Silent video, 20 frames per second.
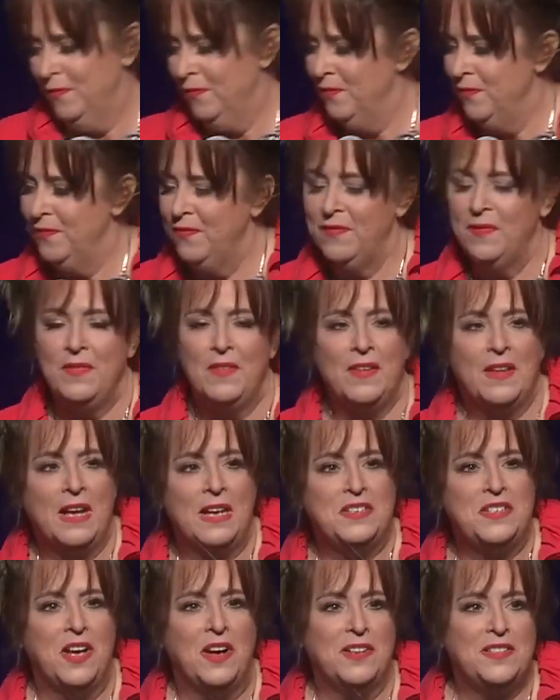
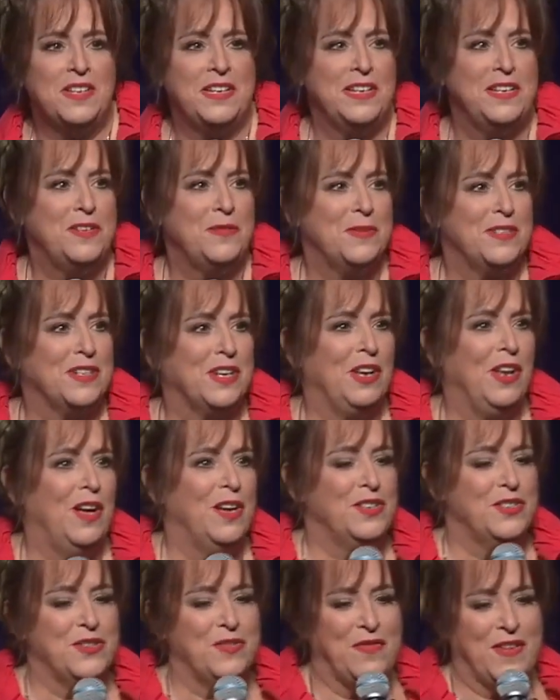I tucked it into his
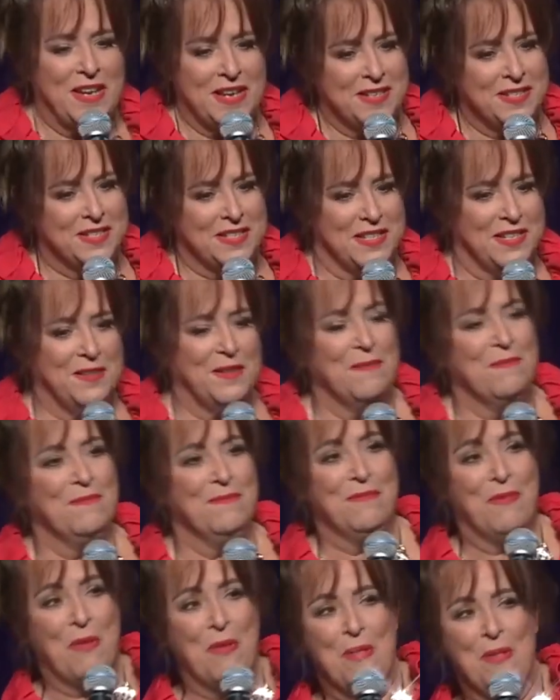clutched fist and
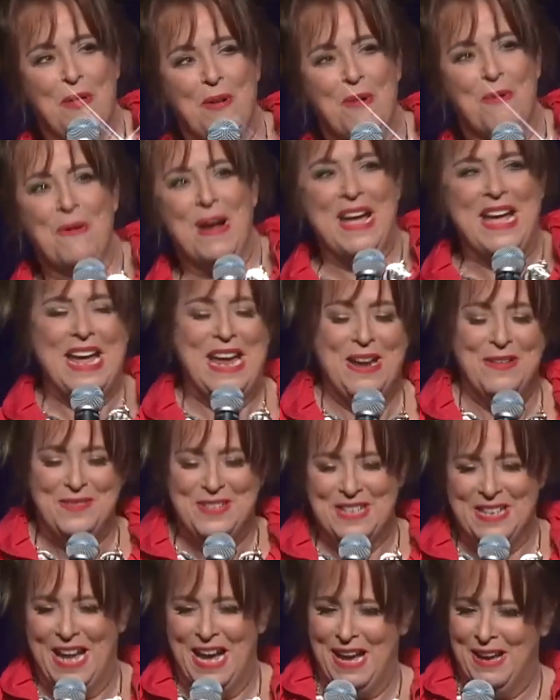
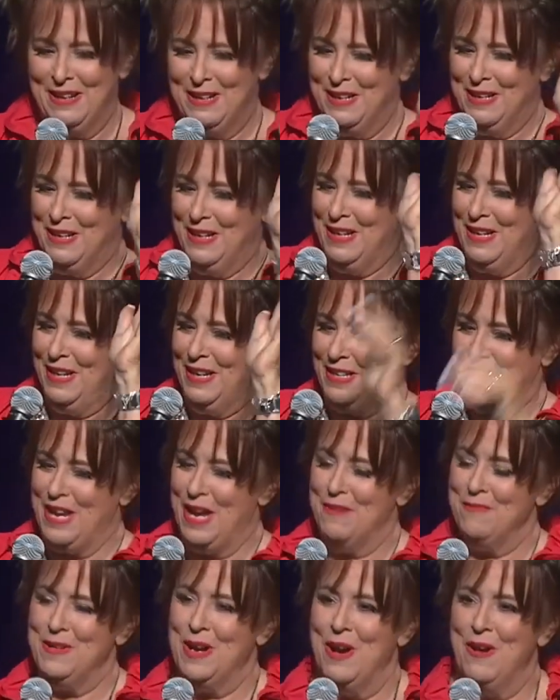waved and I
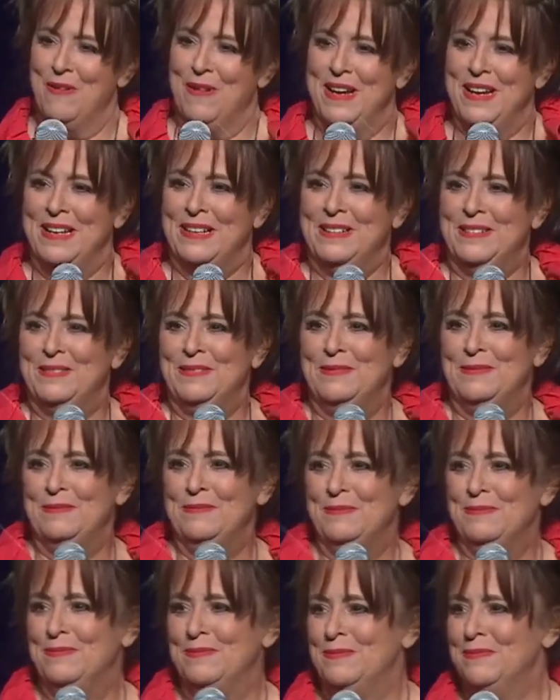kept going.
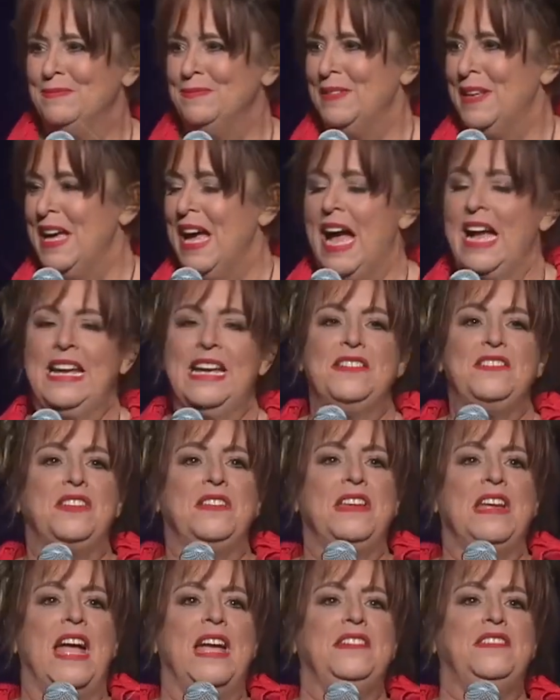I
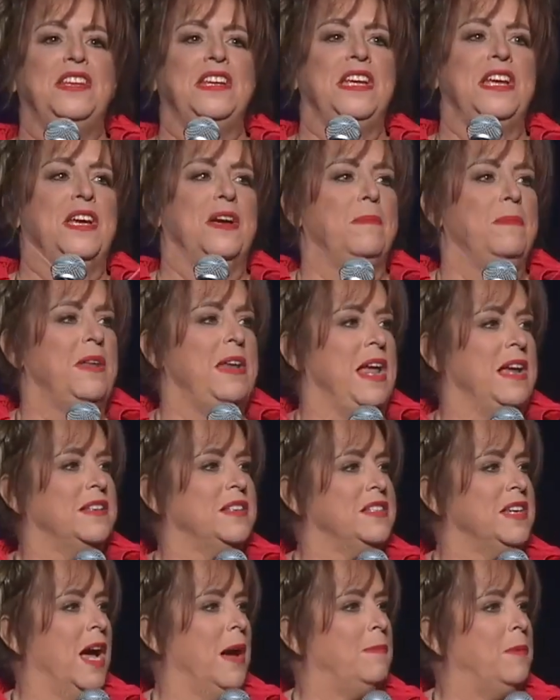get to the ATM, the
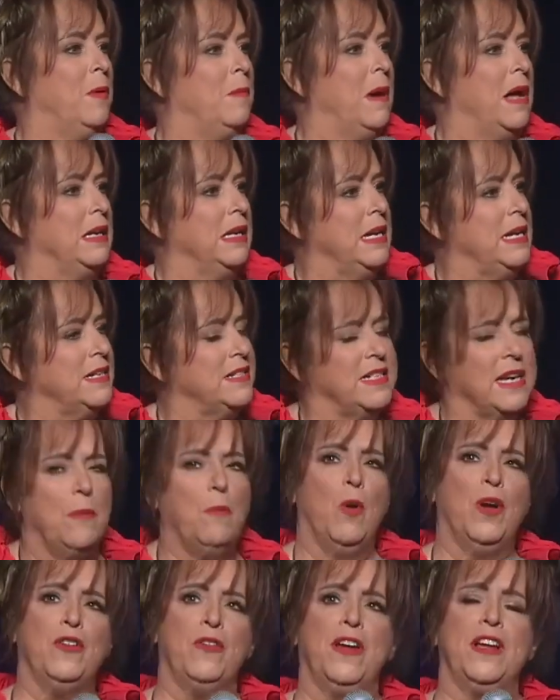next stop on my
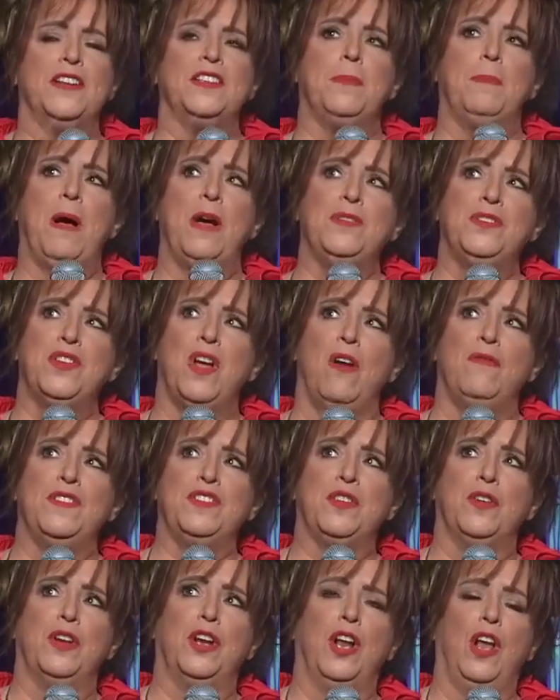list. I'm wondering, is the post
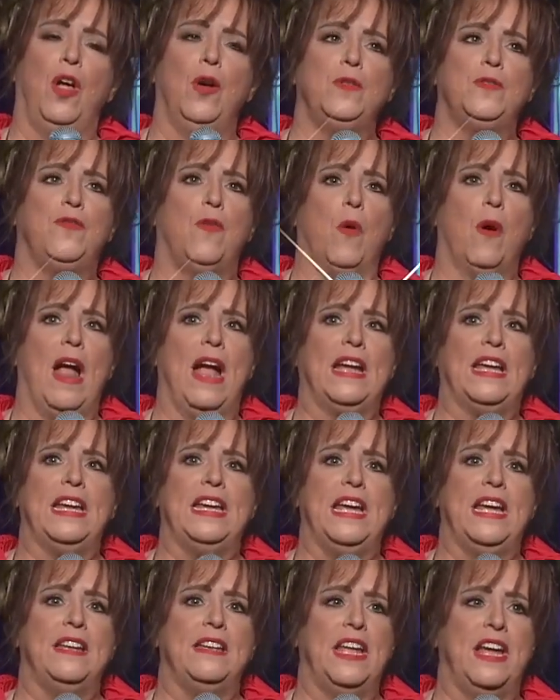office going to close before I
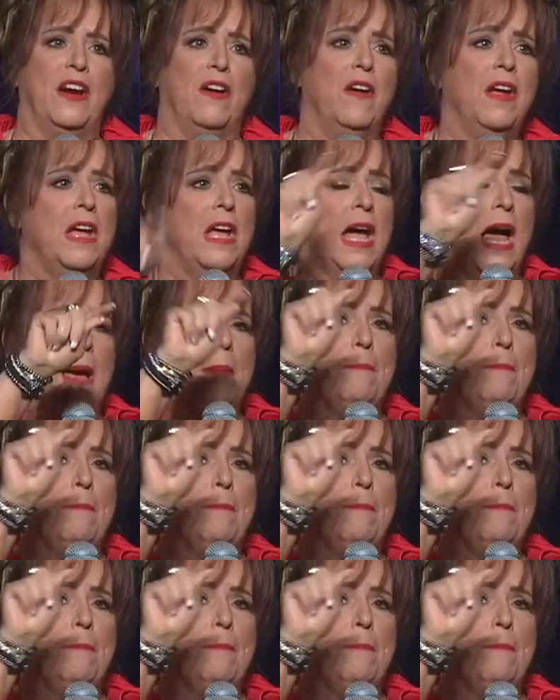can get there?